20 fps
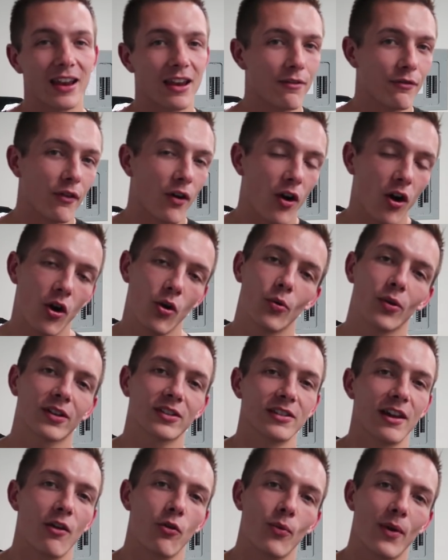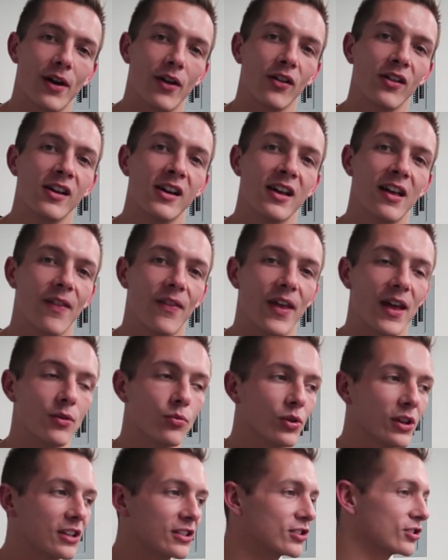And if all works out well, then
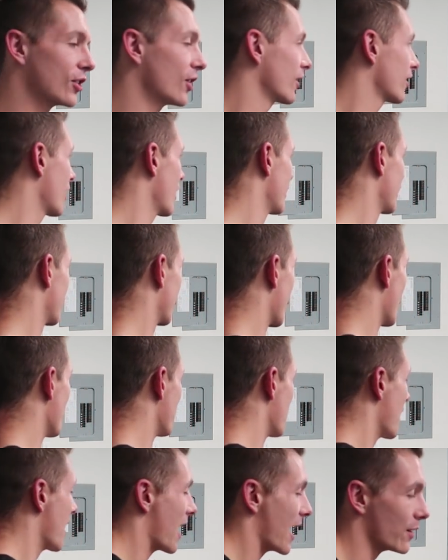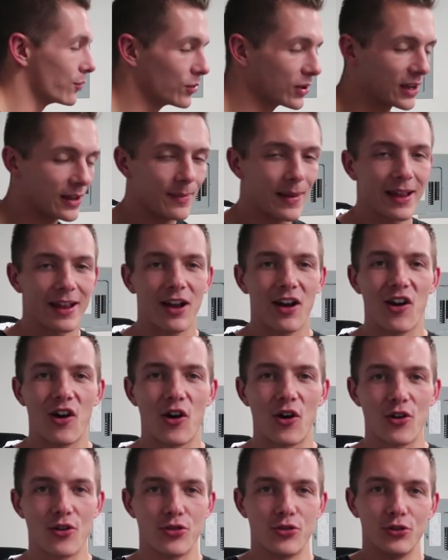we can start cutting it up and we can make
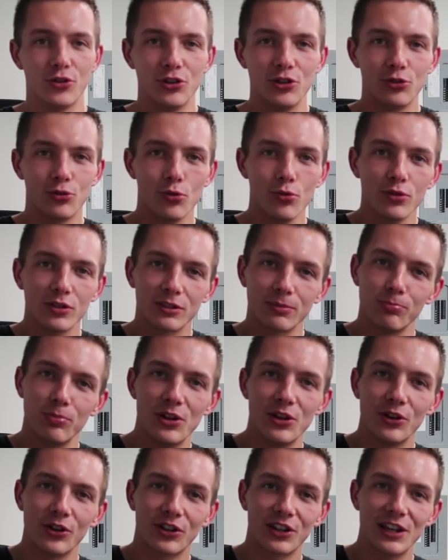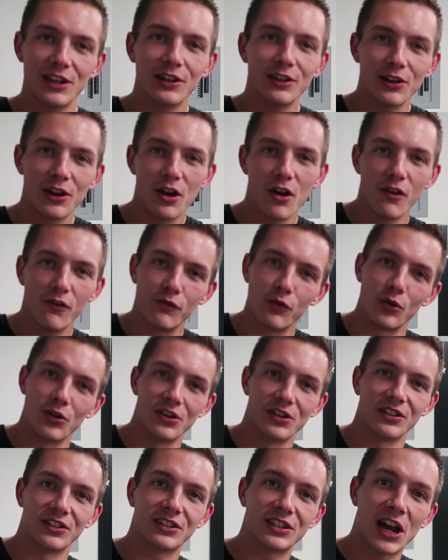our 32 splitter kit for
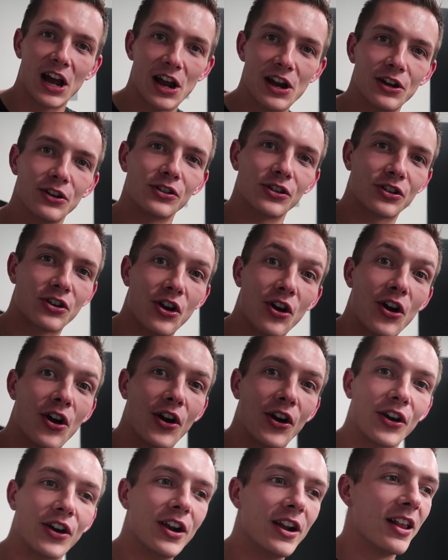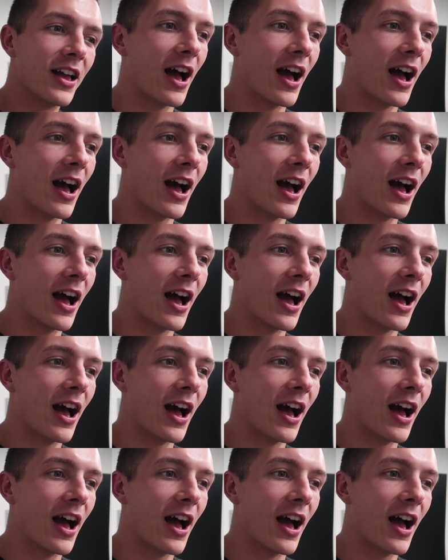entire car.